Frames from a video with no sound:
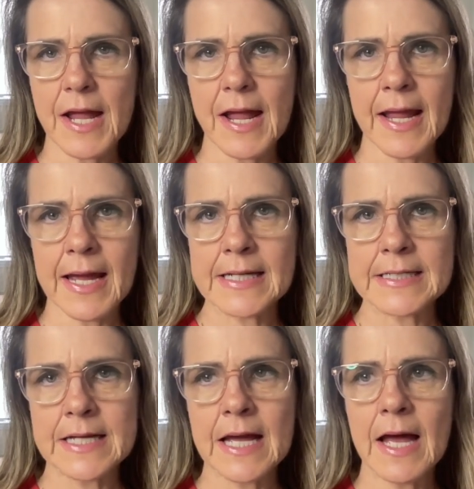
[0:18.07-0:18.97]

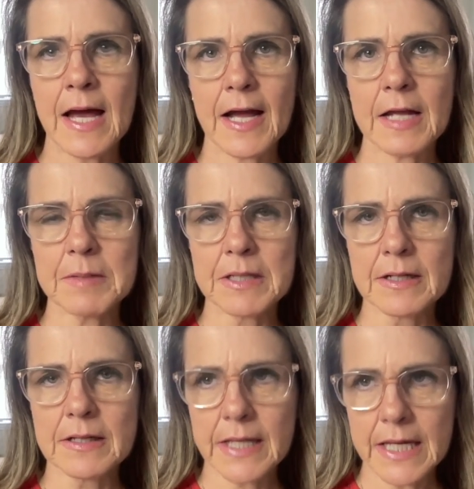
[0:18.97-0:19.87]
And I'm a
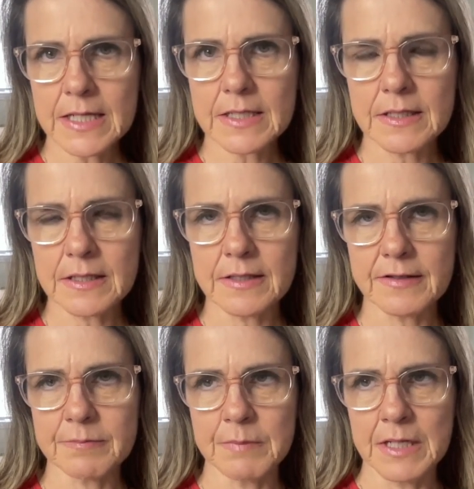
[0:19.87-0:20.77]
little late
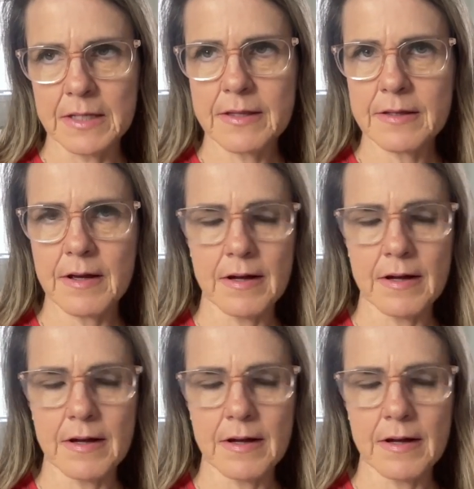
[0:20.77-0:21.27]
this month.